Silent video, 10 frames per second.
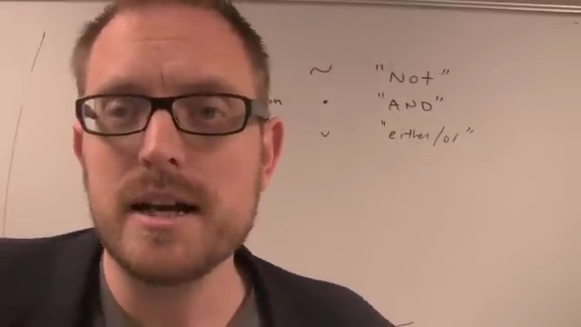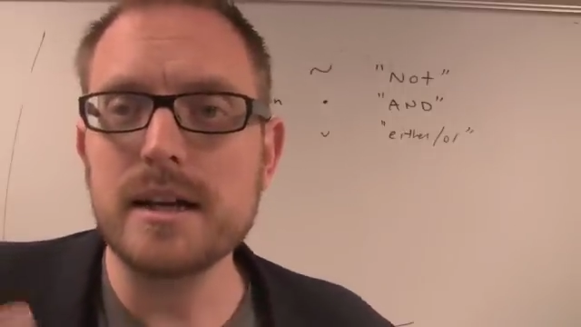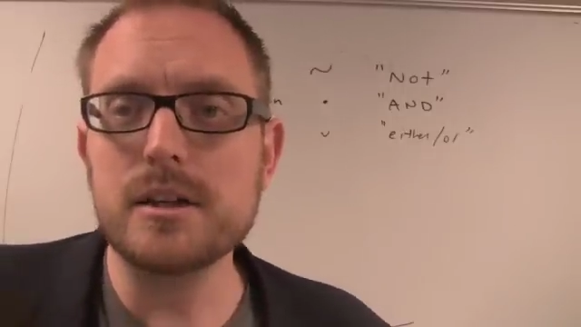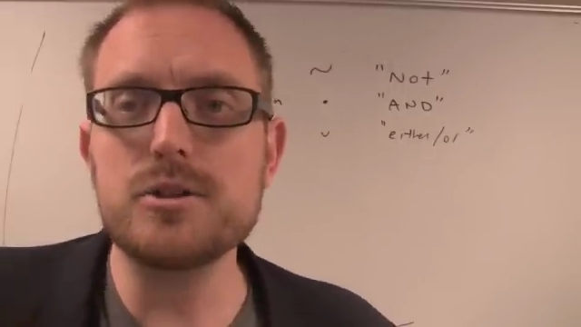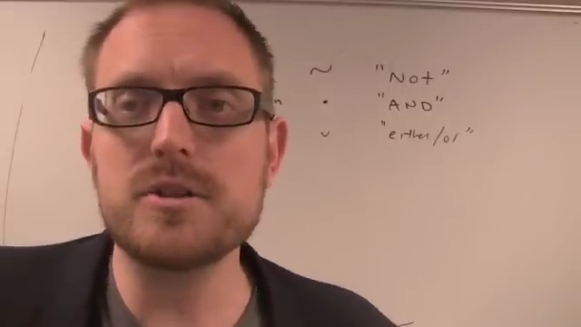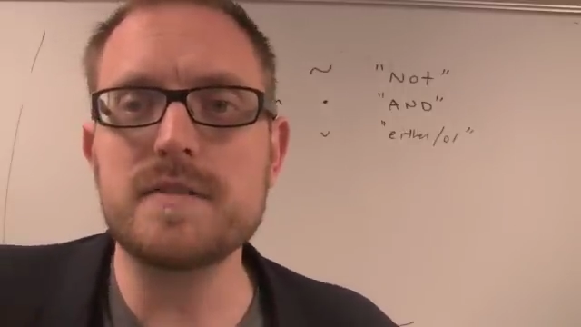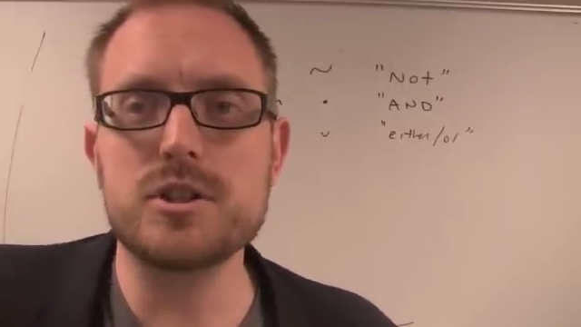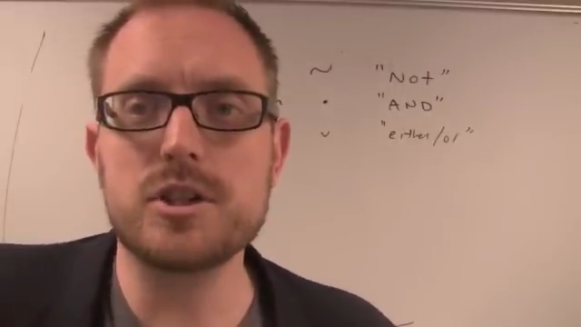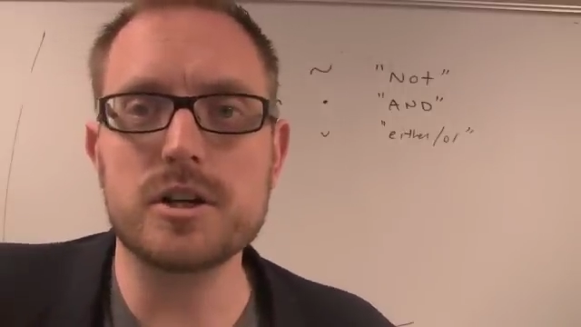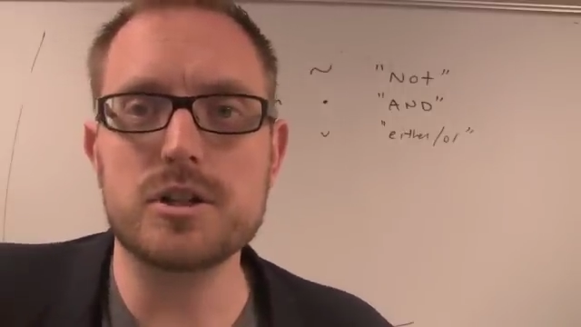Inclusive
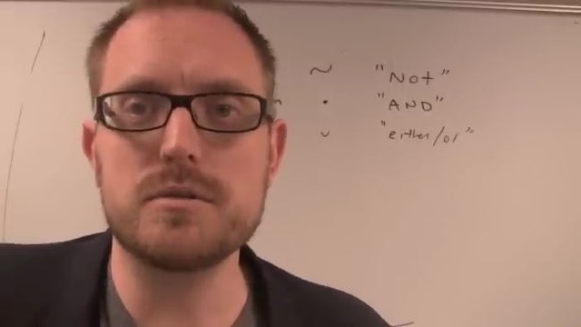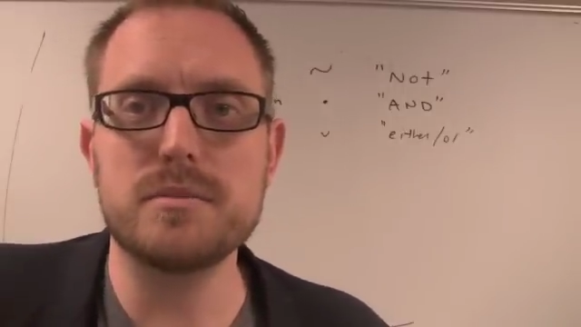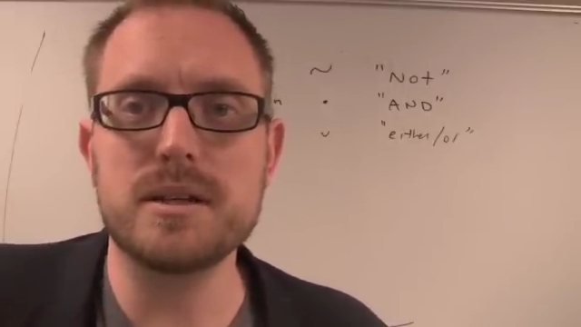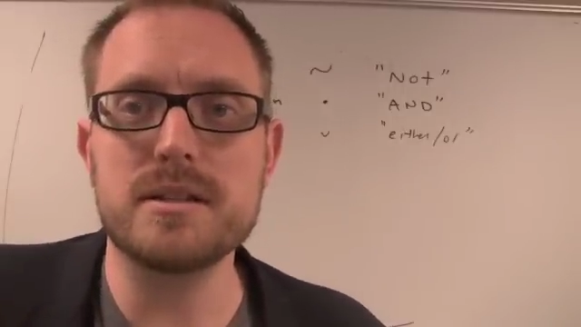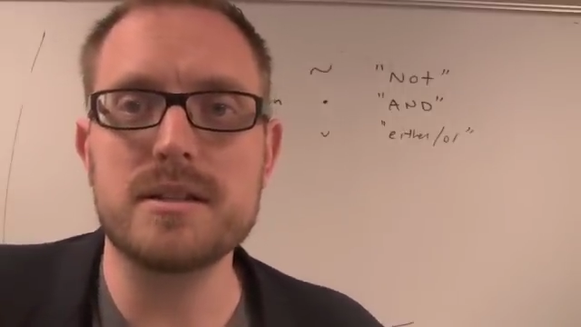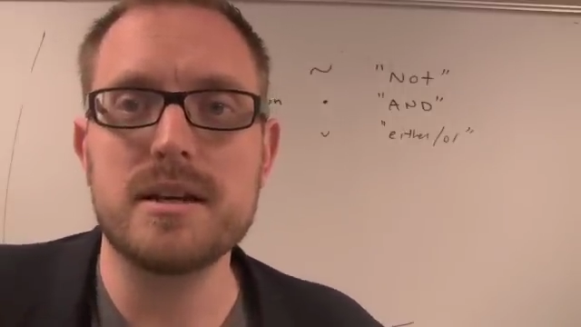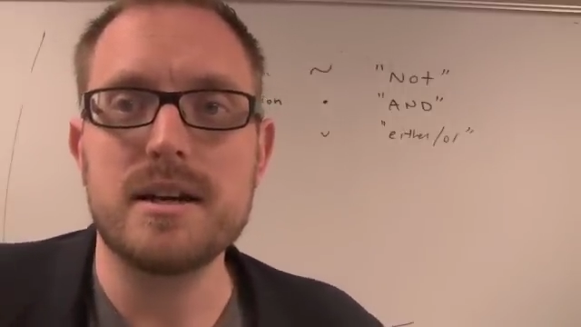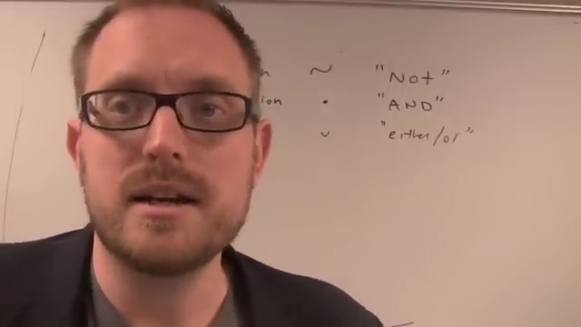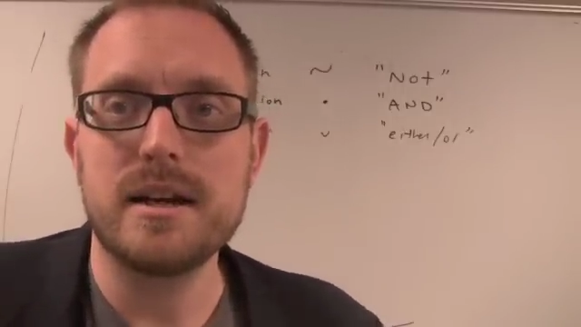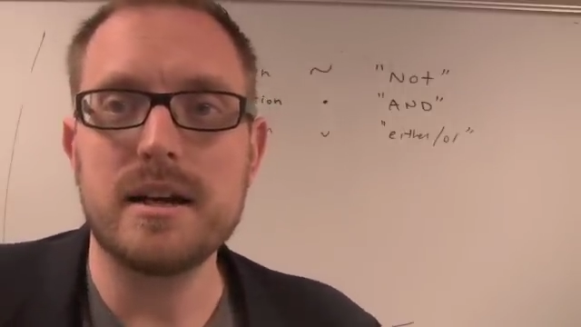disjunction means
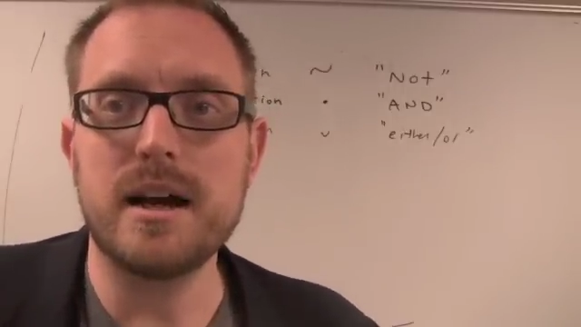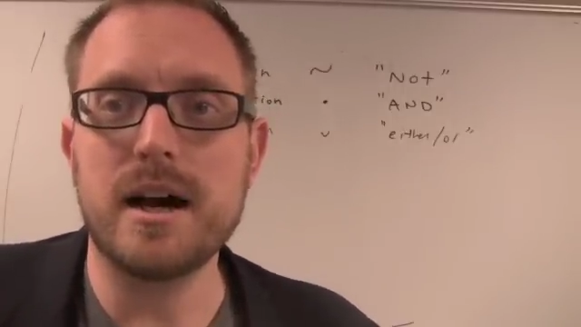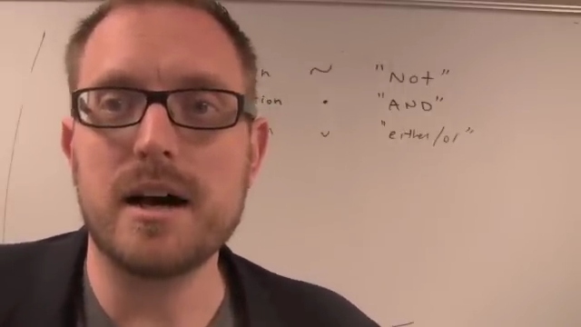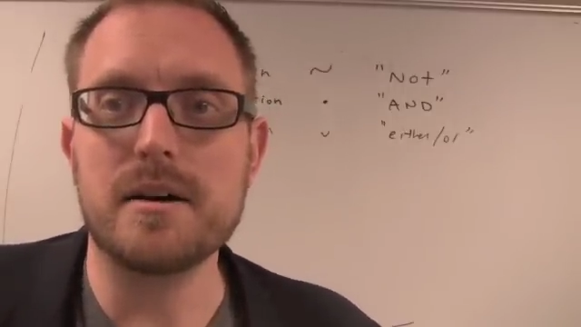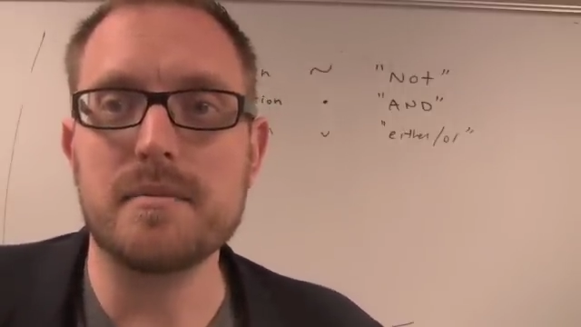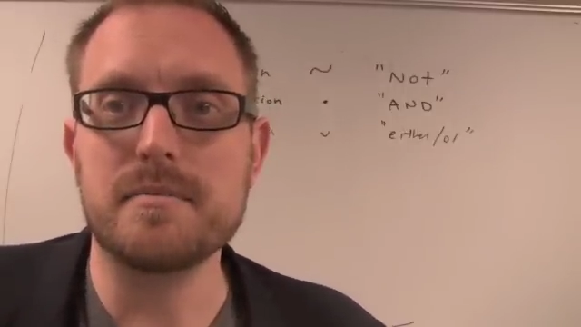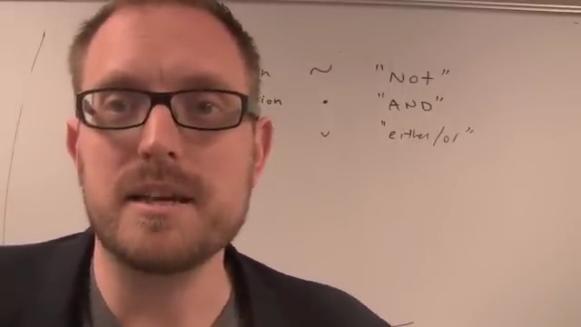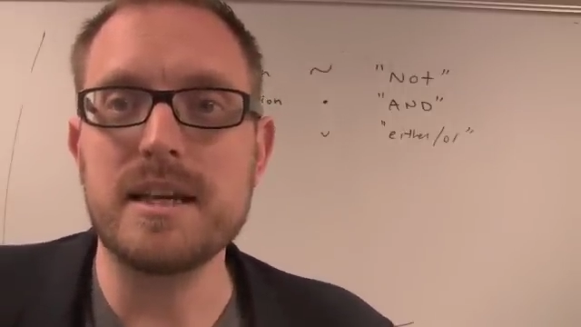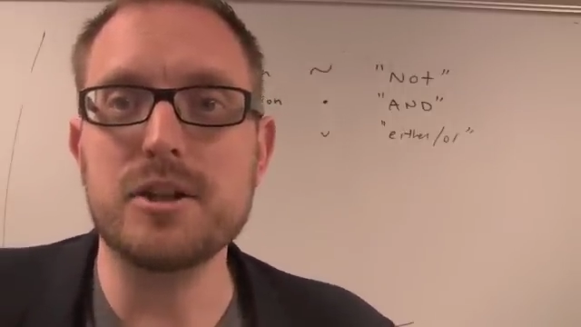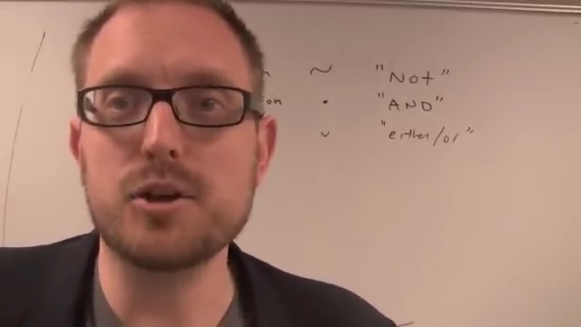
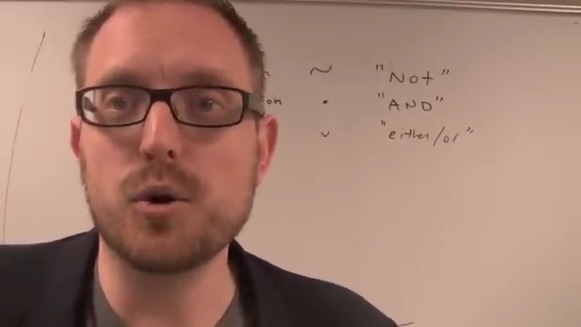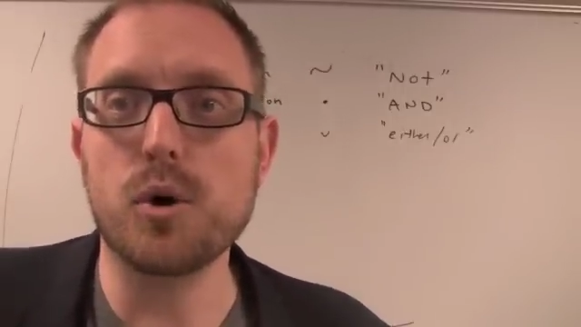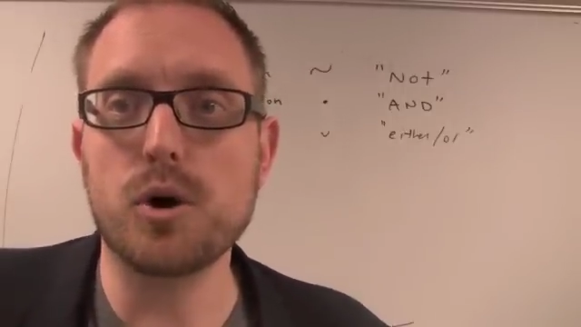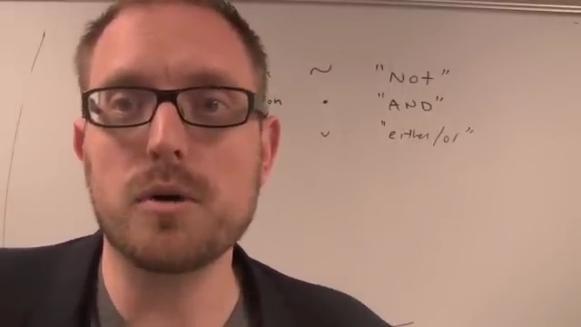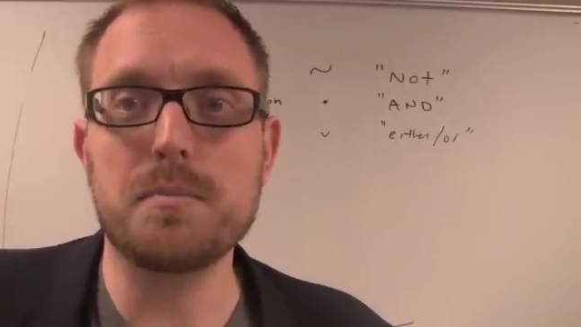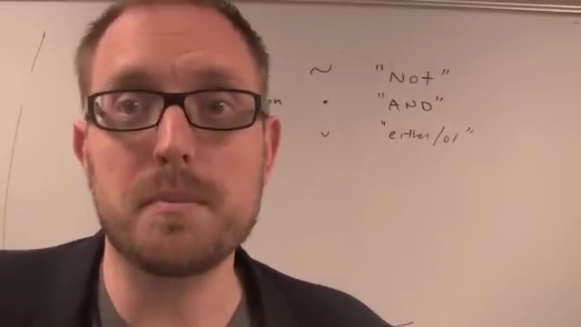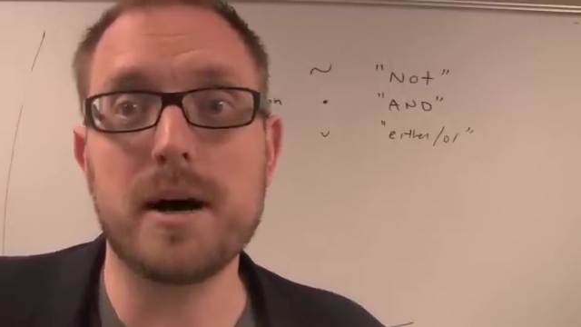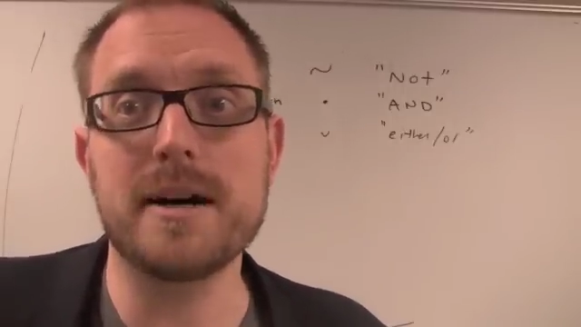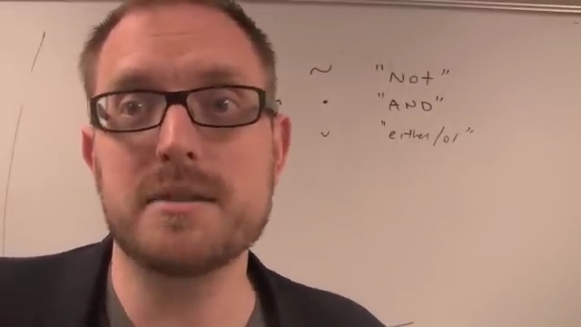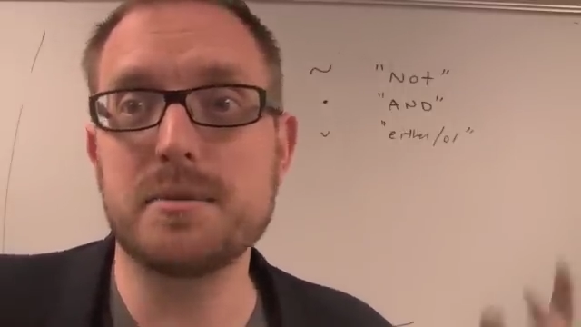um, either or, but
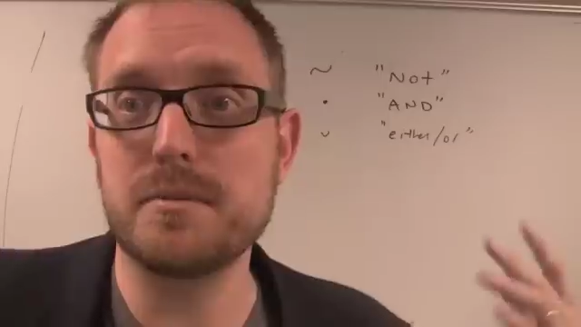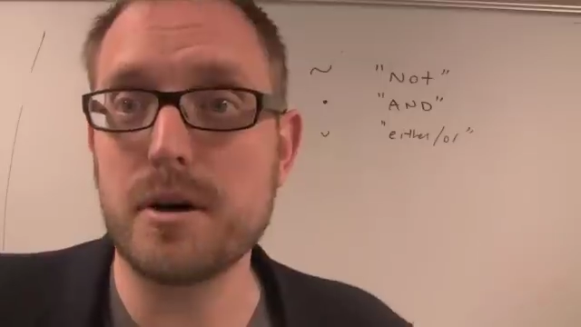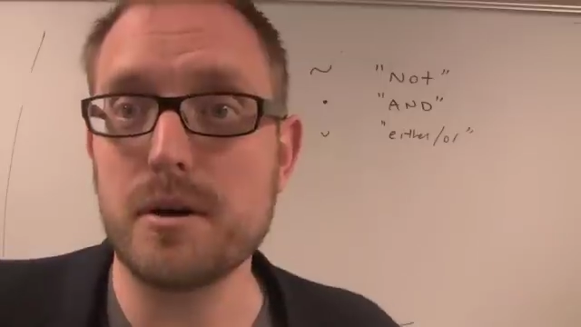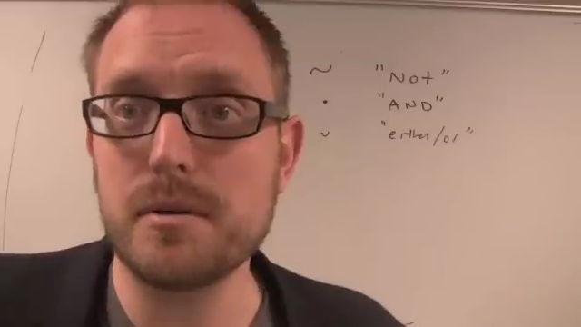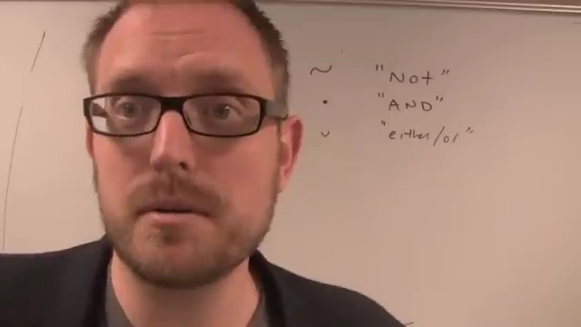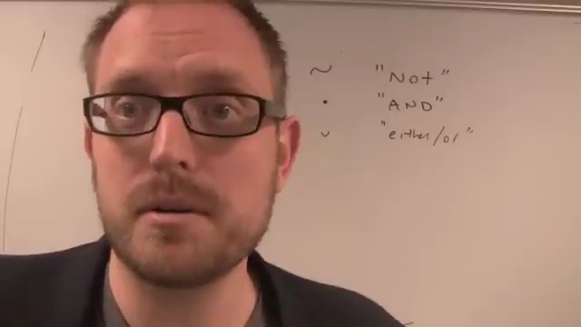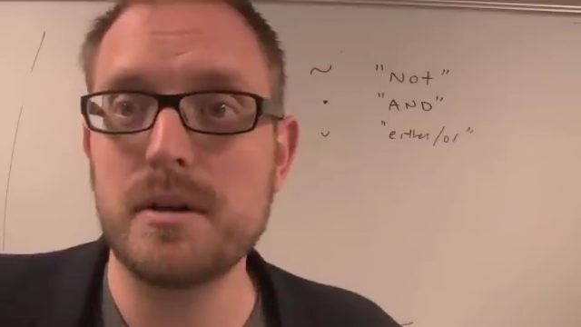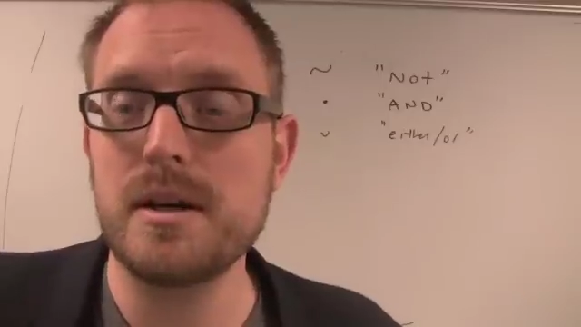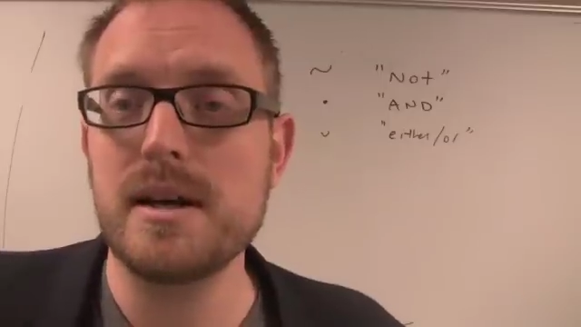possibly both.